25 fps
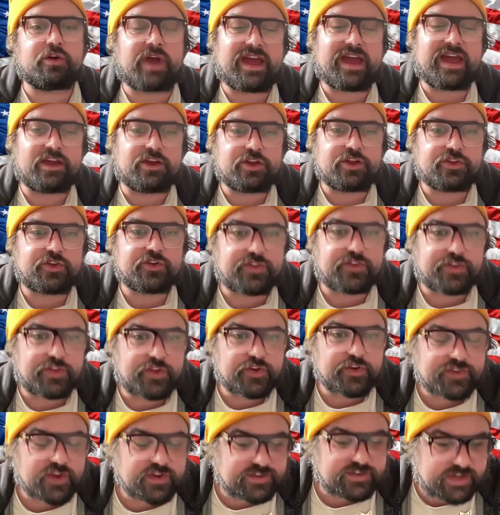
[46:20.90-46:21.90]
Okay,
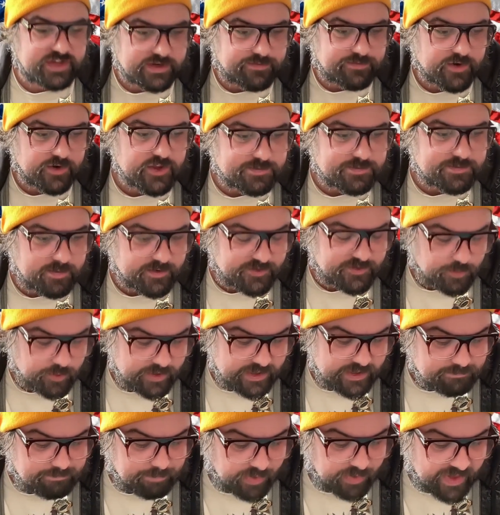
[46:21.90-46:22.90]
there's a difference
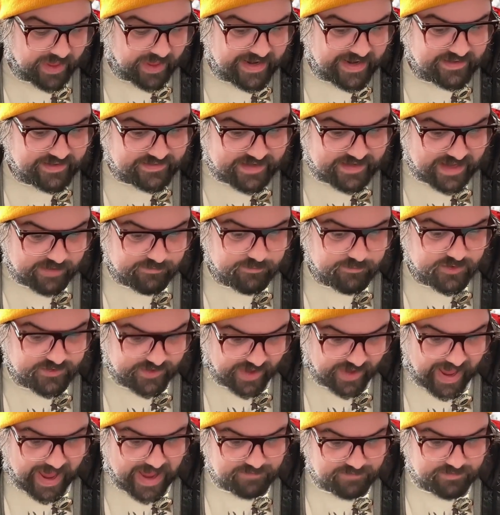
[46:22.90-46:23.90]
between playing devil's
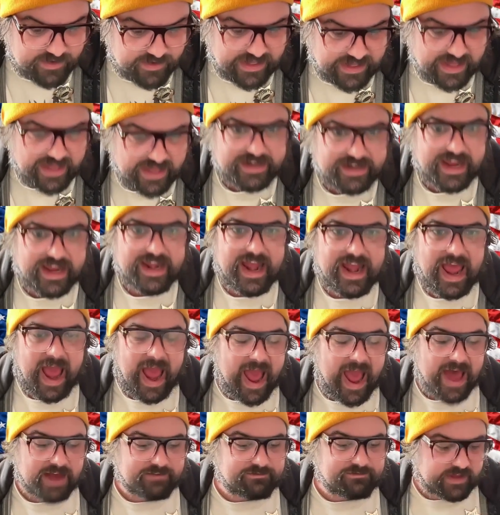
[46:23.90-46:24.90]
advocate and
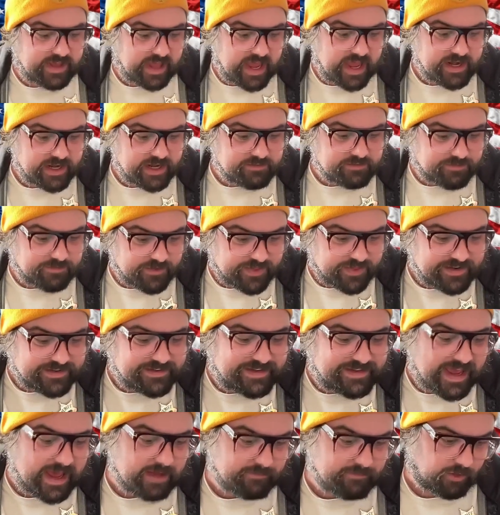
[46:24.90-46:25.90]
advocating for the
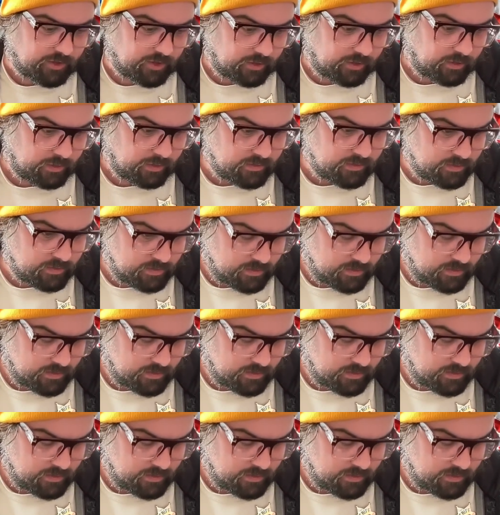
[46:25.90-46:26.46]
devil.